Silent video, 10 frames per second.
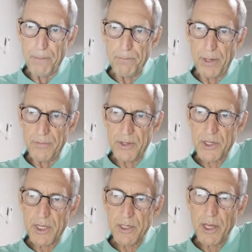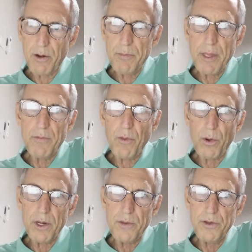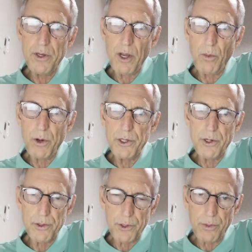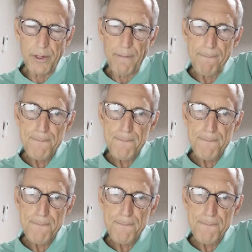but this can totally be avoided if you know what you're doing.